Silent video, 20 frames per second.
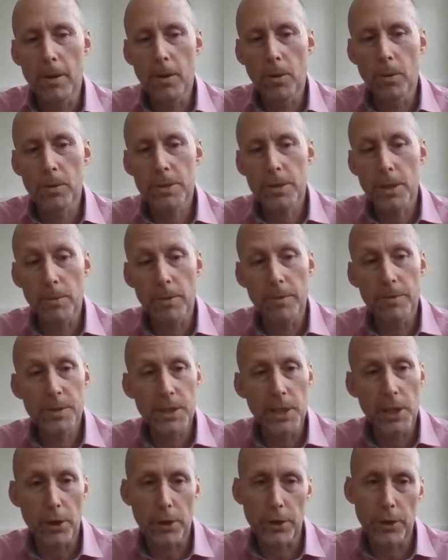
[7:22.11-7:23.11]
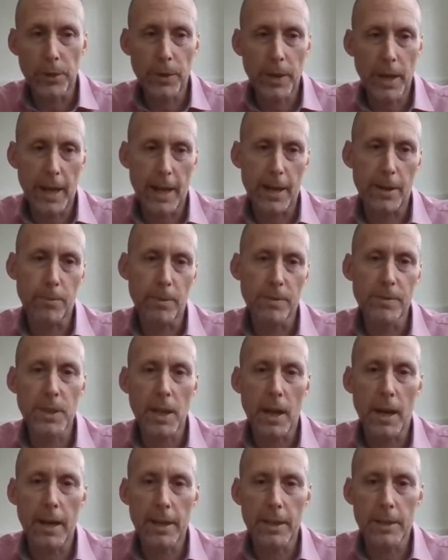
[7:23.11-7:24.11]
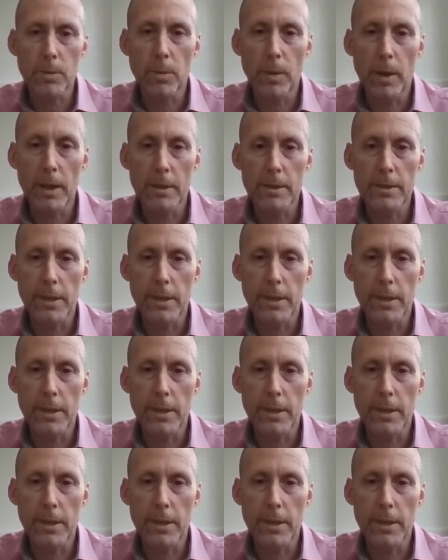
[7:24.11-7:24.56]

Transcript: also with CRUK and with Zai as well.